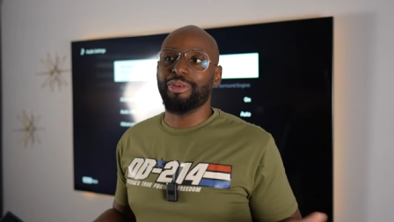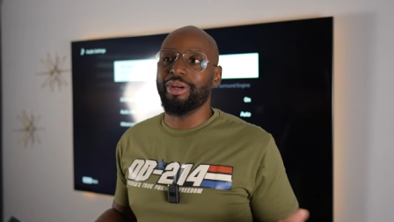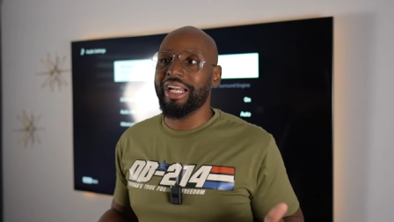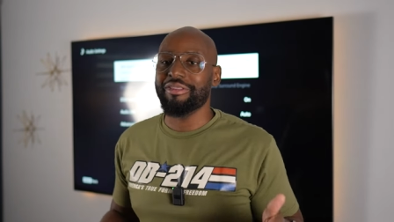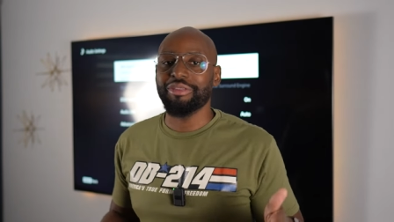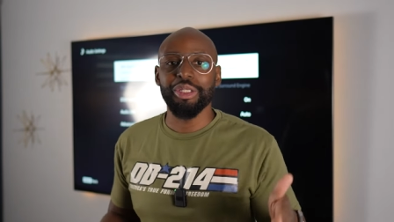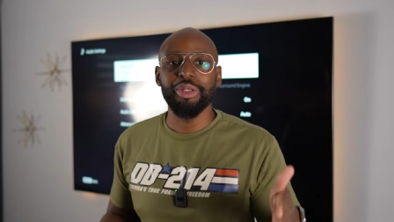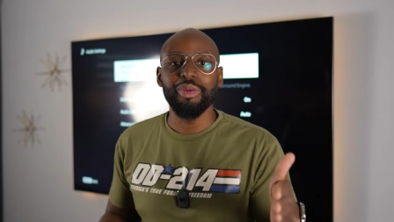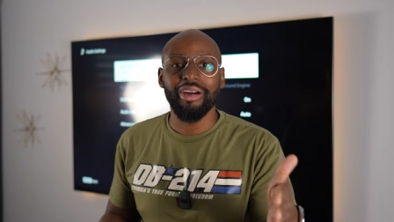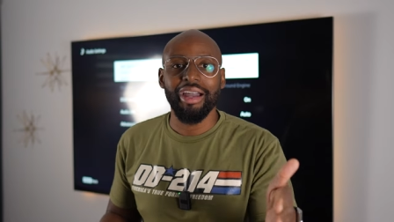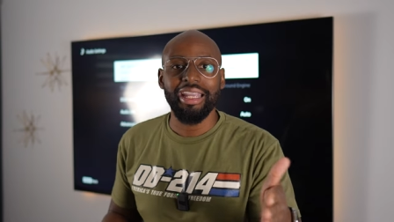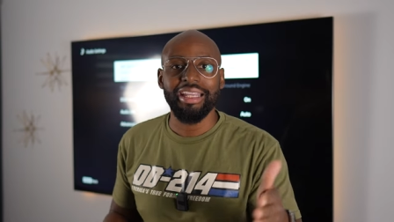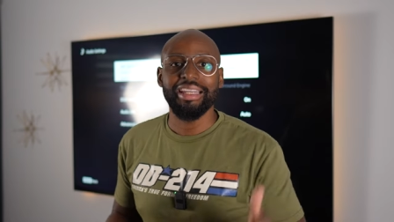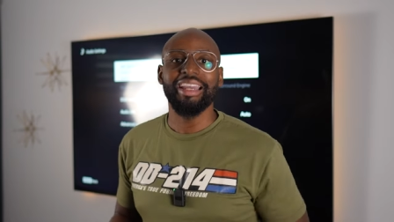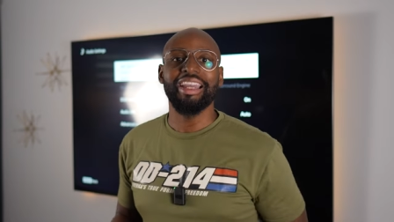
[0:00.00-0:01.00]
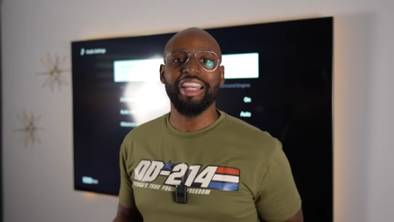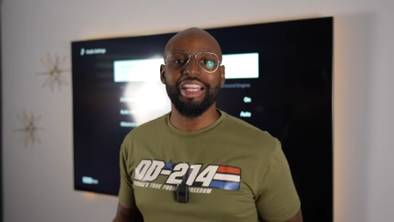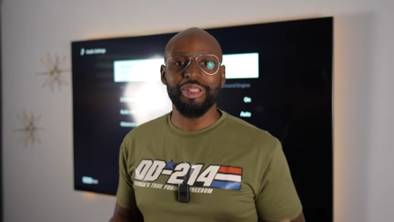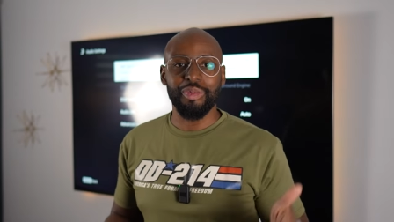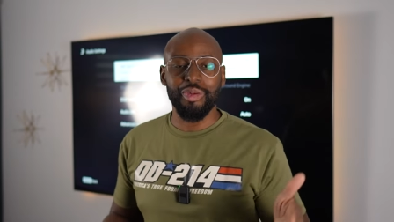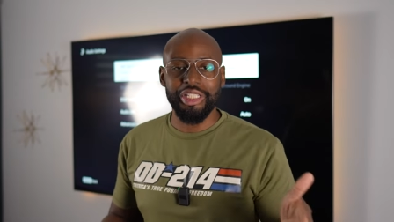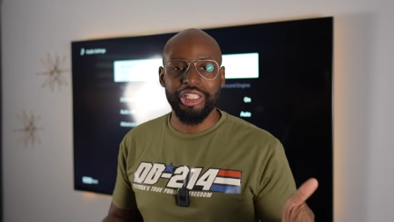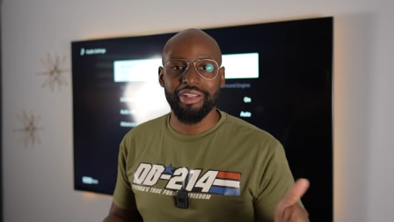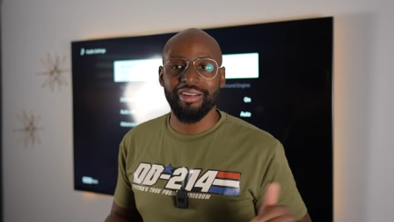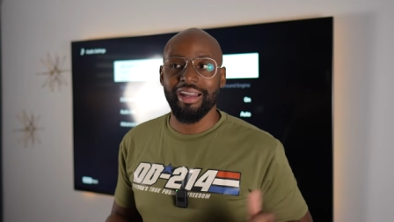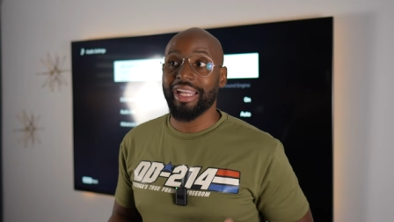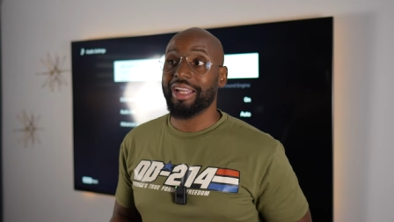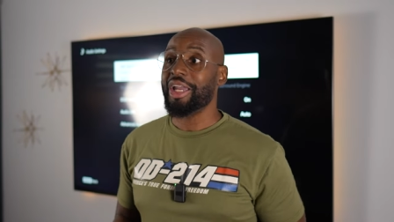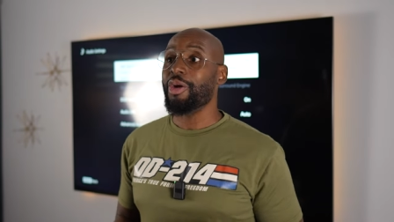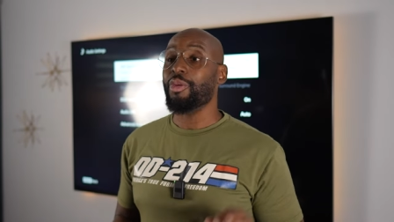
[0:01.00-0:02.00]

Whatever you like is what you like.